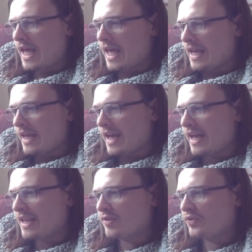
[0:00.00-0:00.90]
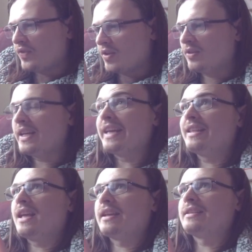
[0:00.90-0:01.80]
yeah, it does feel it.
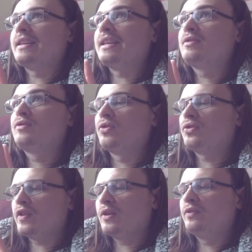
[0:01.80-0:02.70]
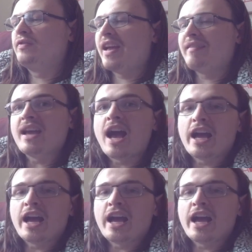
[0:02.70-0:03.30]
Like I said, it does feel very high